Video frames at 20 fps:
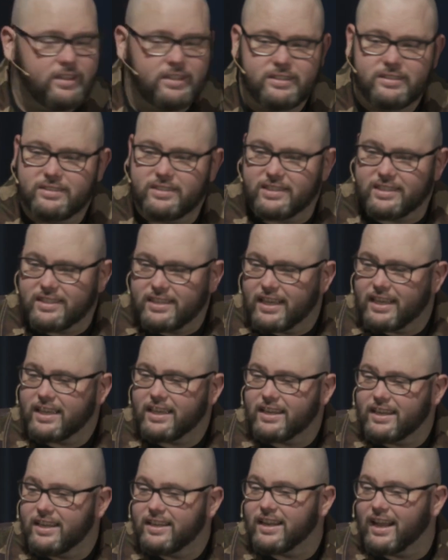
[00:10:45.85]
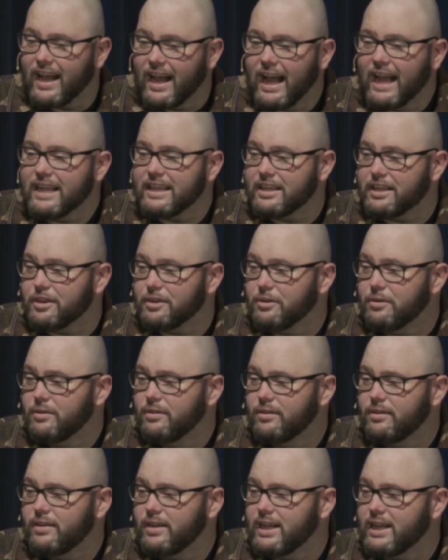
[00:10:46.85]
to kick it into high gear
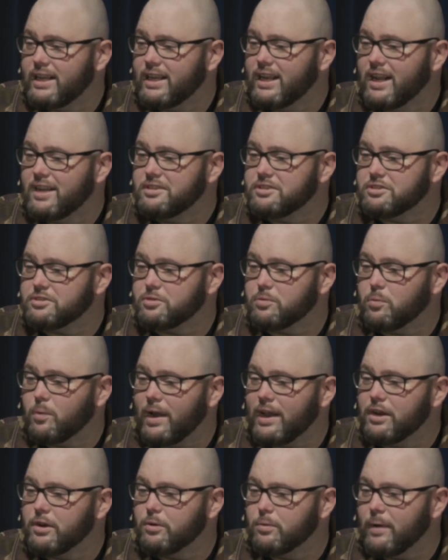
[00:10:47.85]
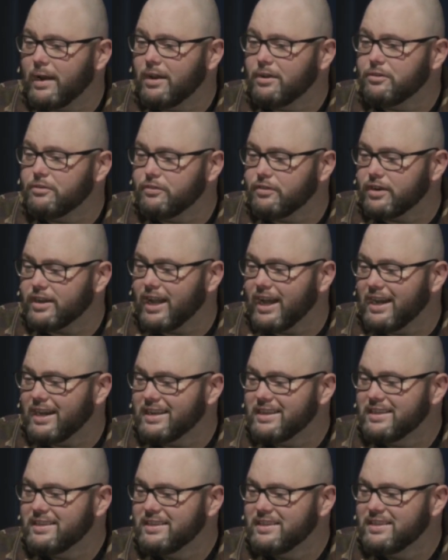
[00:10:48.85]
and not just wait around for God,
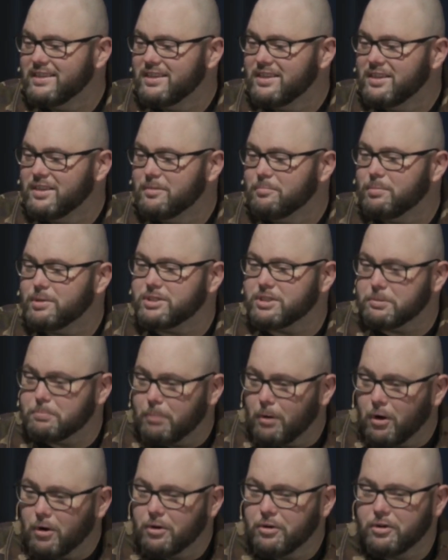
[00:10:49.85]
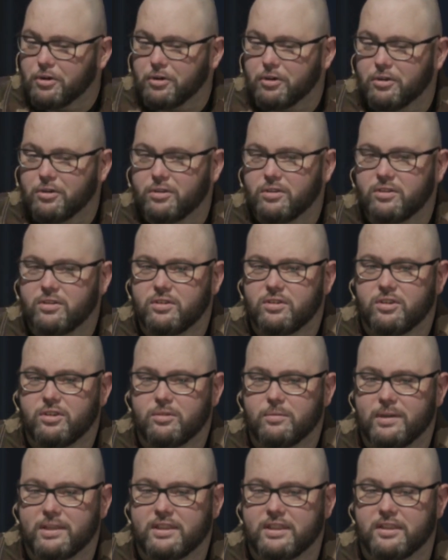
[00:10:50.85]
but to partner
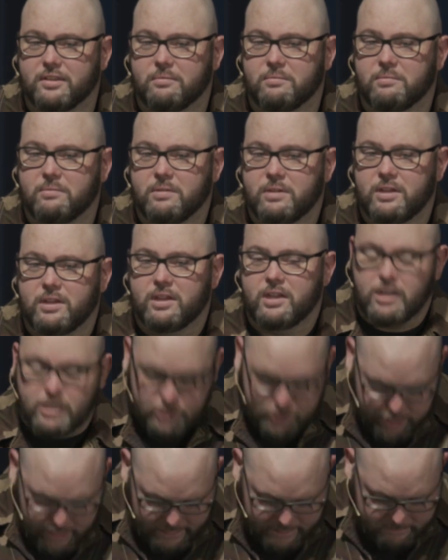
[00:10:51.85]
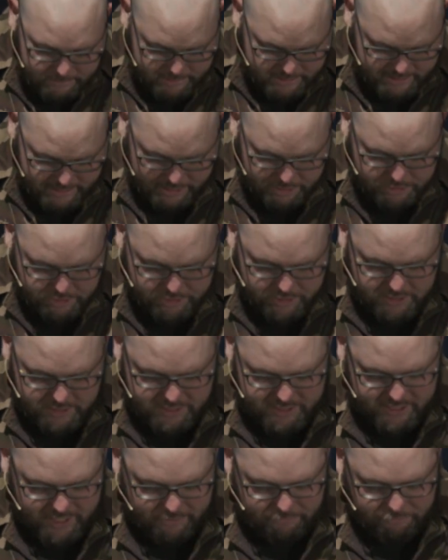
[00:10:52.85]
with Him. James teaches us
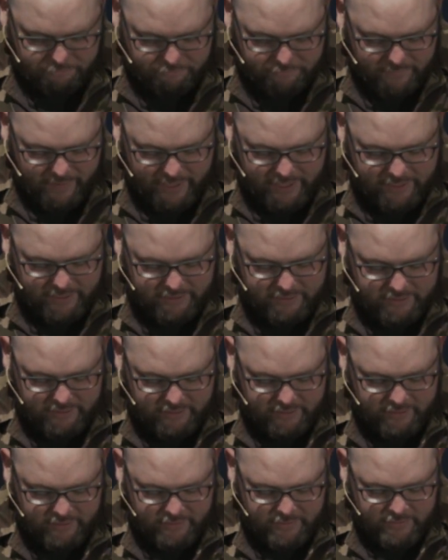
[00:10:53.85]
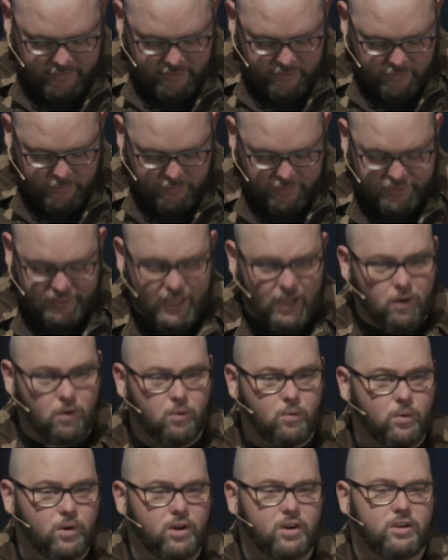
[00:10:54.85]
that faith without
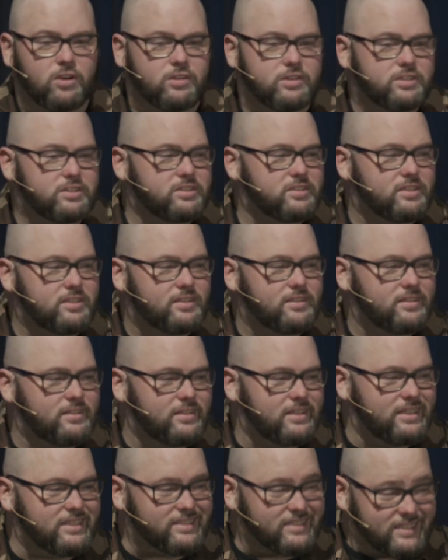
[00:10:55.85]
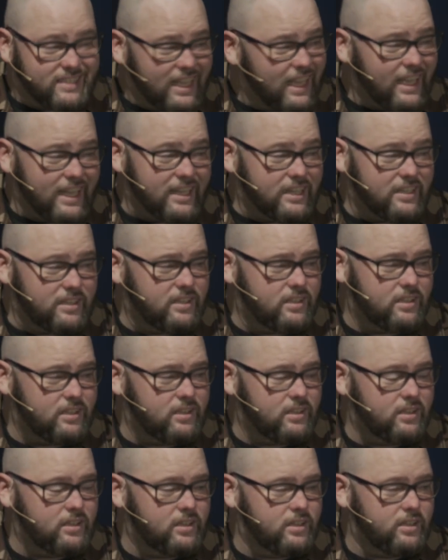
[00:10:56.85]
works is dead.
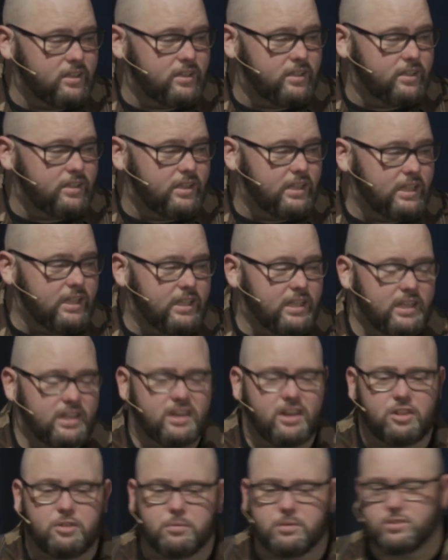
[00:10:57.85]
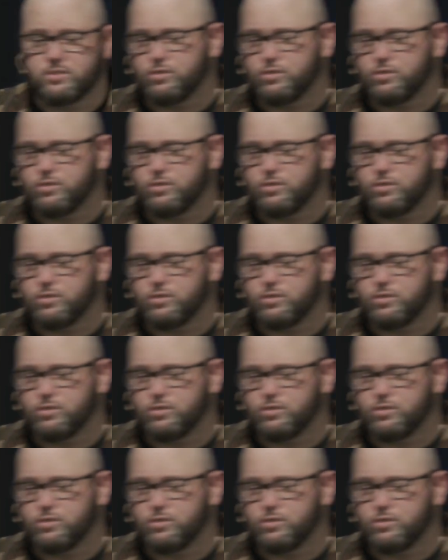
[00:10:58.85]
In other words,